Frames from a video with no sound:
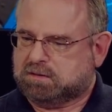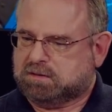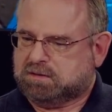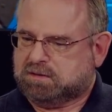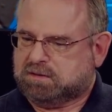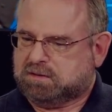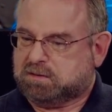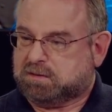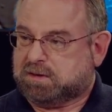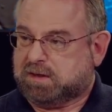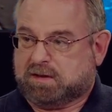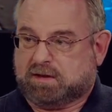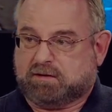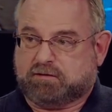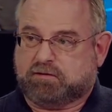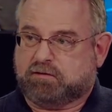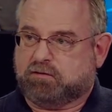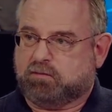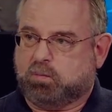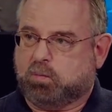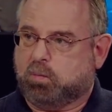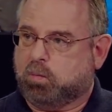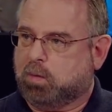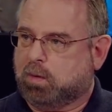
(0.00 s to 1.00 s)
okay, that's
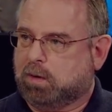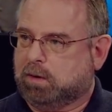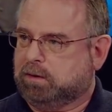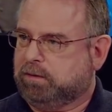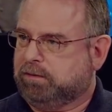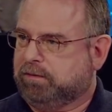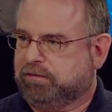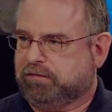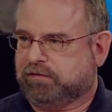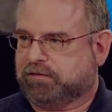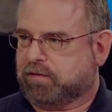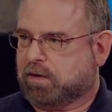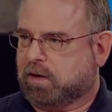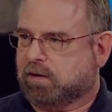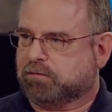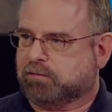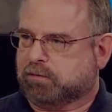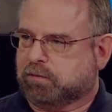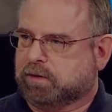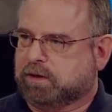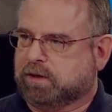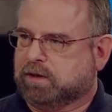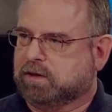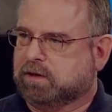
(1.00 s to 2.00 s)
just one
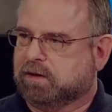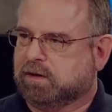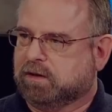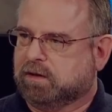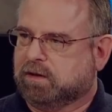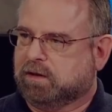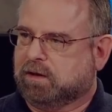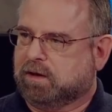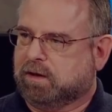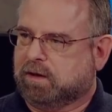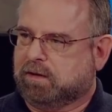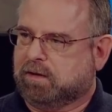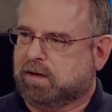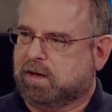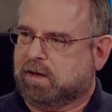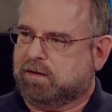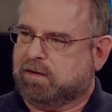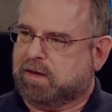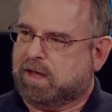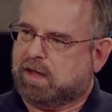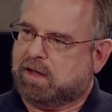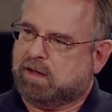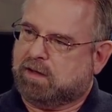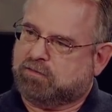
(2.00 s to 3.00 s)
discovery. They,
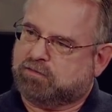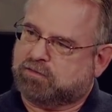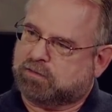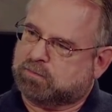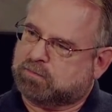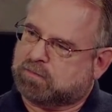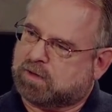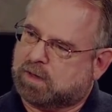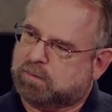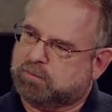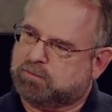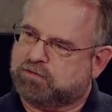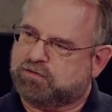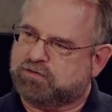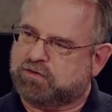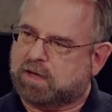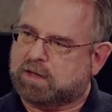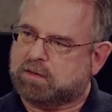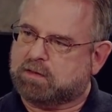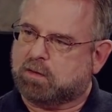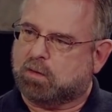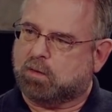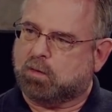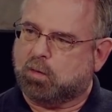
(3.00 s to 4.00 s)
they sometimes
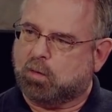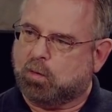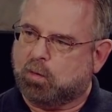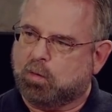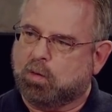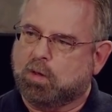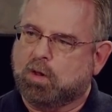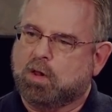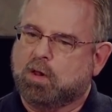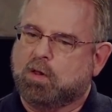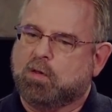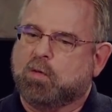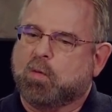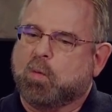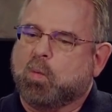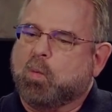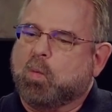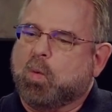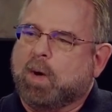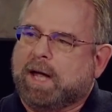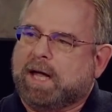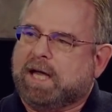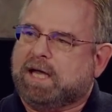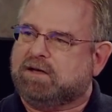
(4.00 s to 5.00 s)
set the whole, the
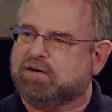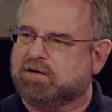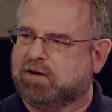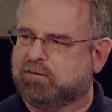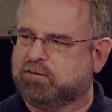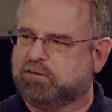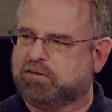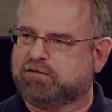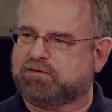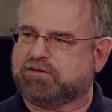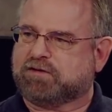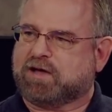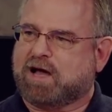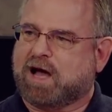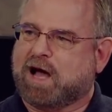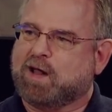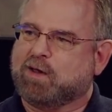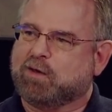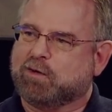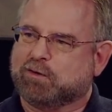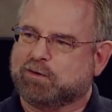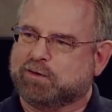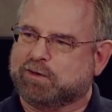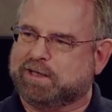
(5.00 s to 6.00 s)
weight of the
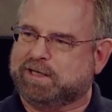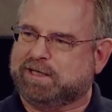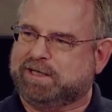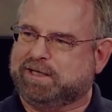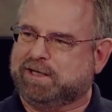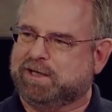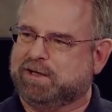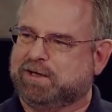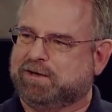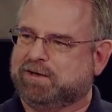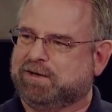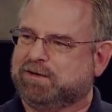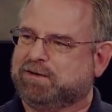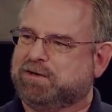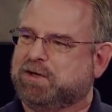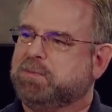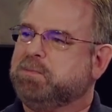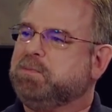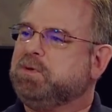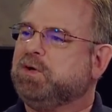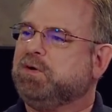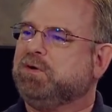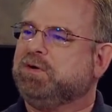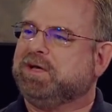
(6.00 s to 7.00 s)
scholarly
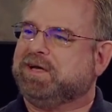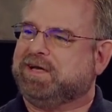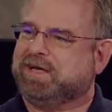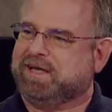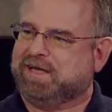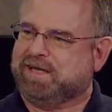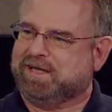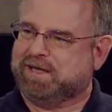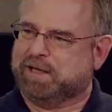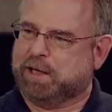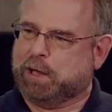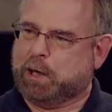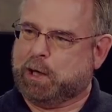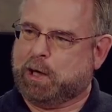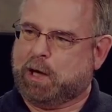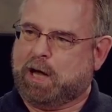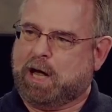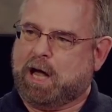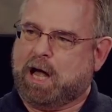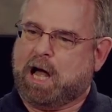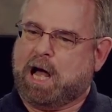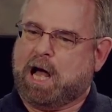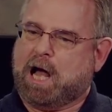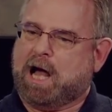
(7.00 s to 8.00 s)
community
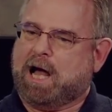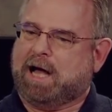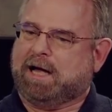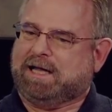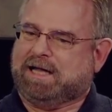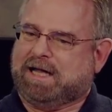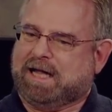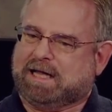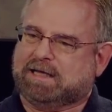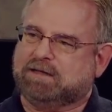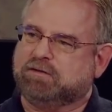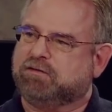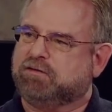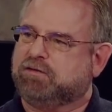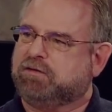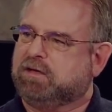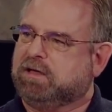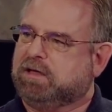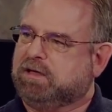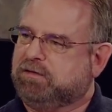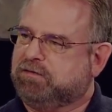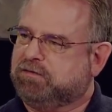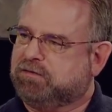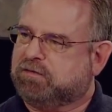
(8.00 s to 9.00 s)
against
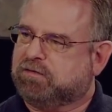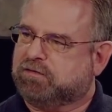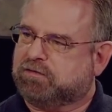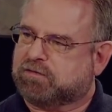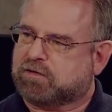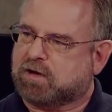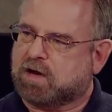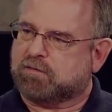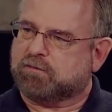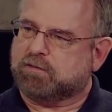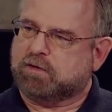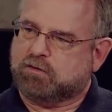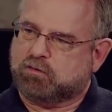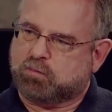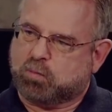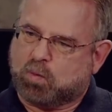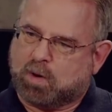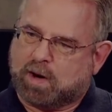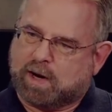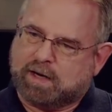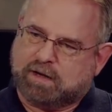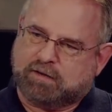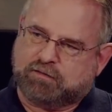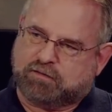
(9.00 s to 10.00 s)
these discoveries.
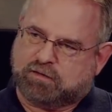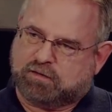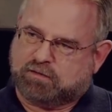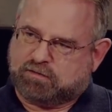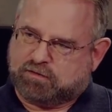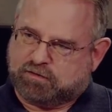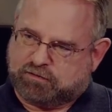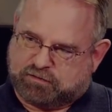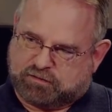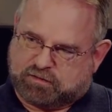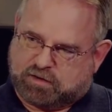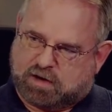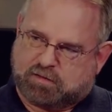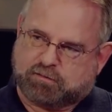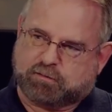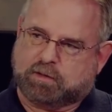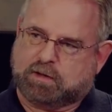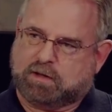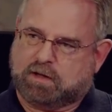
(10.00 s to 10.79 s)
Why yes. is a discovery